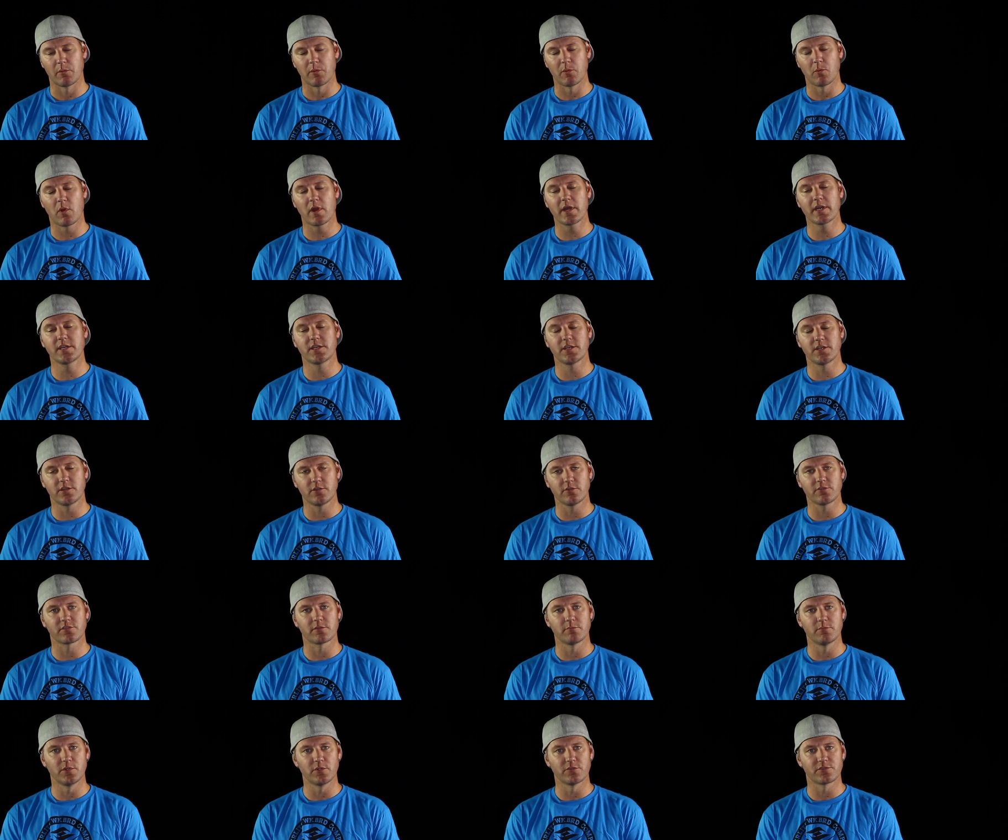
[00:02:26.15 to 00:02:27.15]
We wanted to do
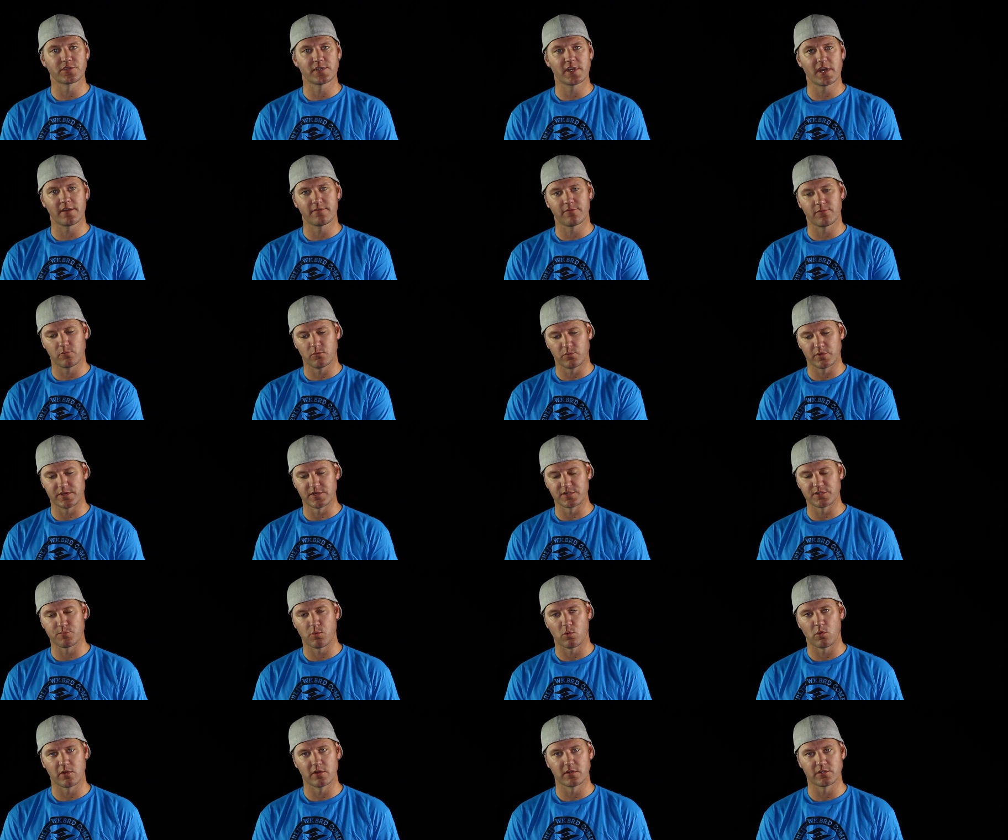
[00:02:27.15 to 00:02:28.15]
some new stuff with
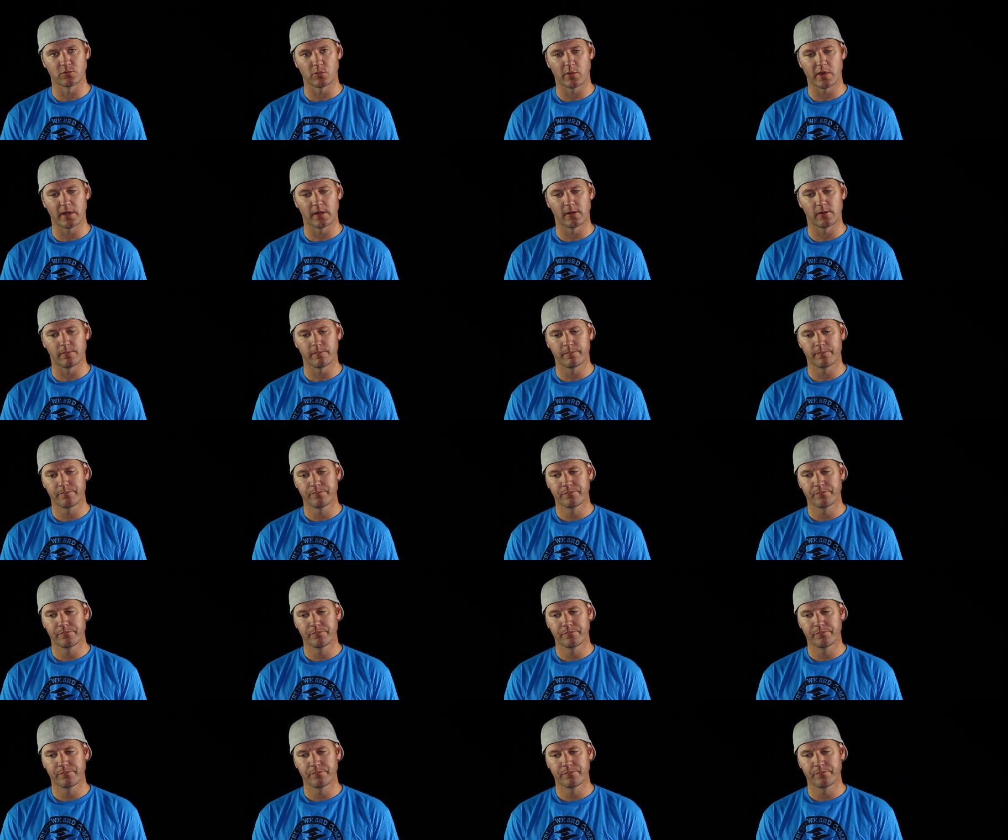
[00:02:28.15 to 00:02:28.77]
this board as well.